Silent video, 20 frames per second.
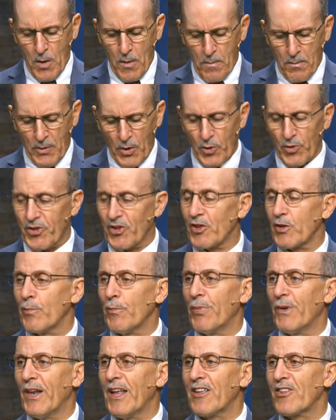Moses
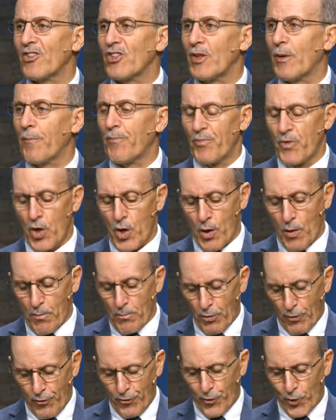blessed them
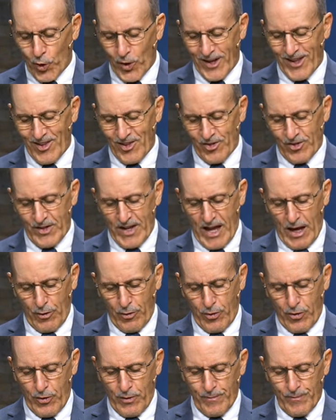before his
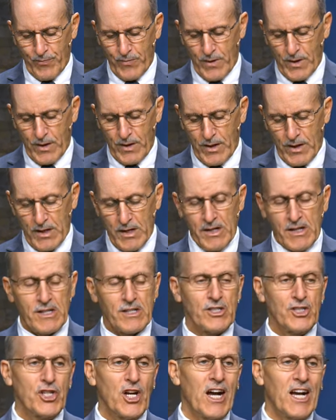death.
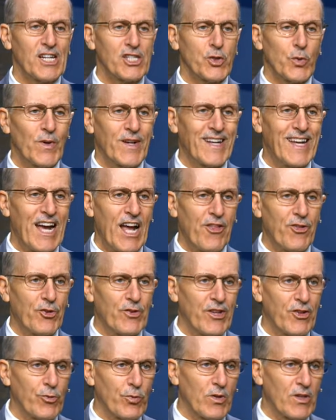Joshua gathered
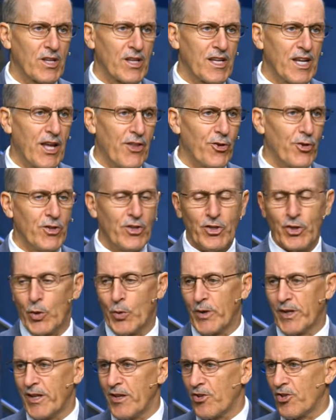Israel together, and you know
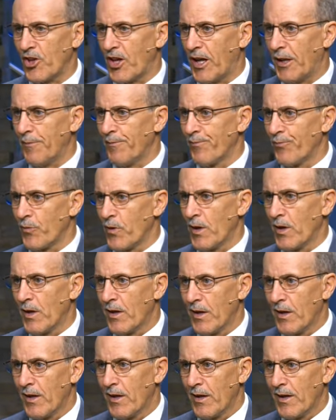what he said
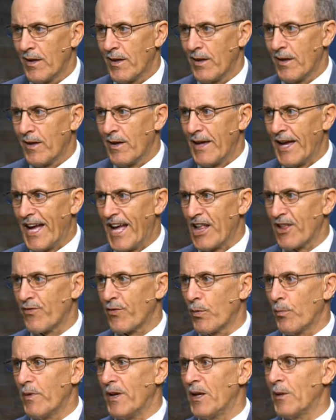As
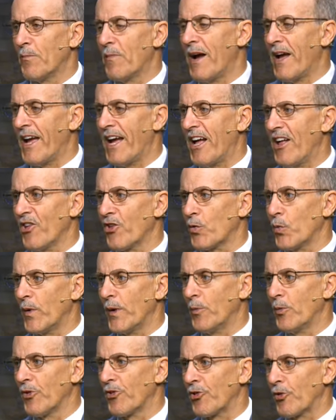for me and my house,
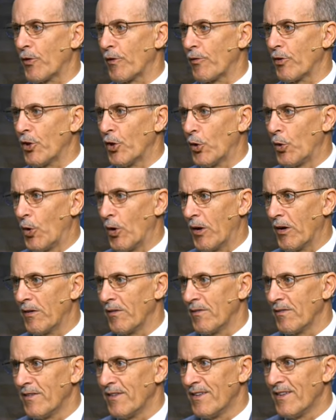we will serve the Lord.
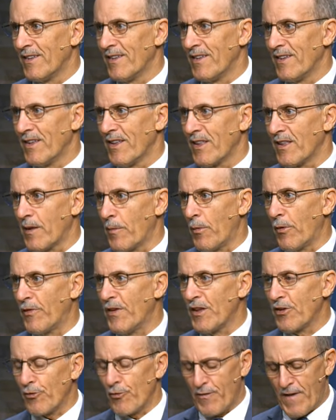Some of
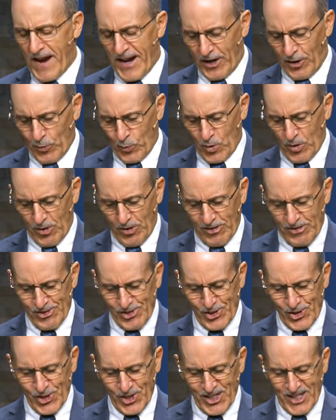his final
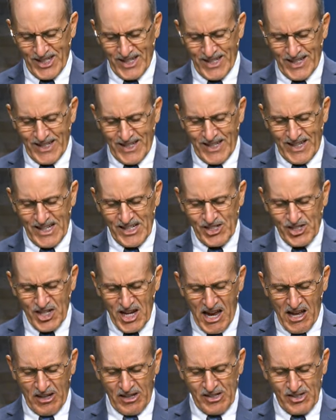words. He
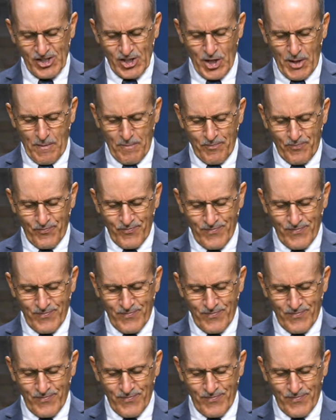challenged them.